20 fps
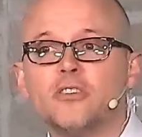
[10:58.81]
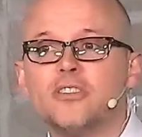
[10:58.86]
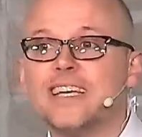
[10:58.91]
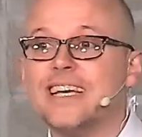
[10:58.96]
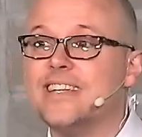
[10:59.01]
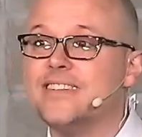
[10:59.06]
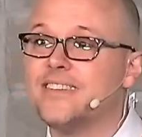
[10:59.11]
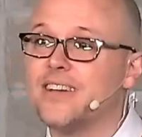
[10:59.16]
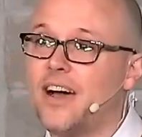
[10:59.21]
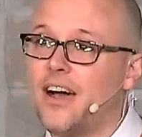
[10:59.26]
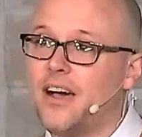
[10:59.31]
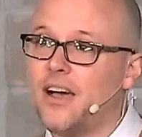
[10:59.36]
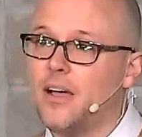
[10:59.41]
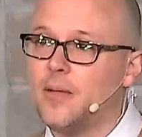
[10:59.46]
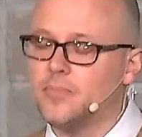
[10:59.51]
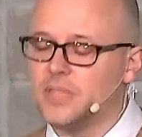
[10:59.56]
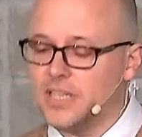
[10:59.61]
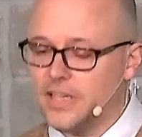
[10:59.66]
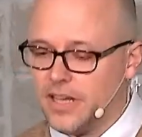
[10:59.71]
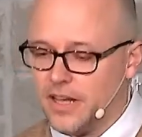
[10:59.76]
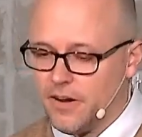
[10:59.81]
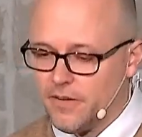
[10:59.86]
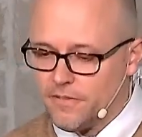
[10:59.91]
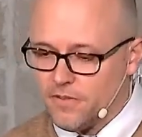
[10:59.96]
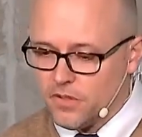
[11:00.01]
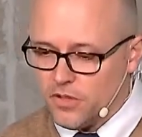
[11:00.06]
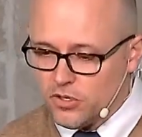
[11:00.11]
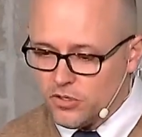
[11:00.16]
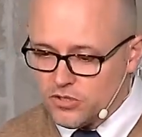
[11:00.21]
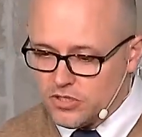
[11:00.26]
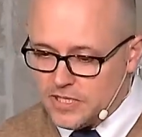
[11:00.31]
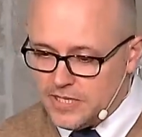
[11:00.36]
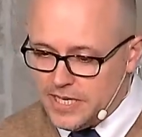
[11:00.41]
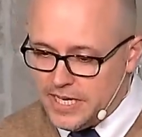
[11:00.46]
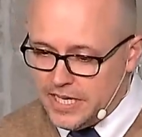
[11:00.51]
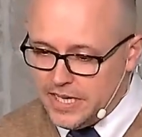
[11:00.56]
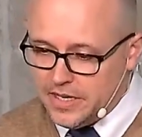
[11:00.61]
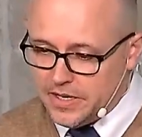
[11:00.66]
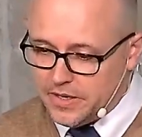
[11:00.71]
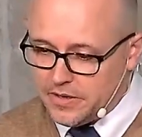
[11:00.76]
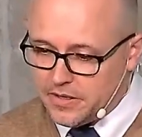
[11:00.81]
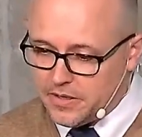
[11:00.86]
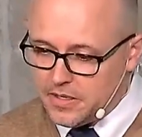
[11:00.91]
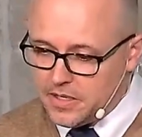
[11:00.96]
and time to care for those in need,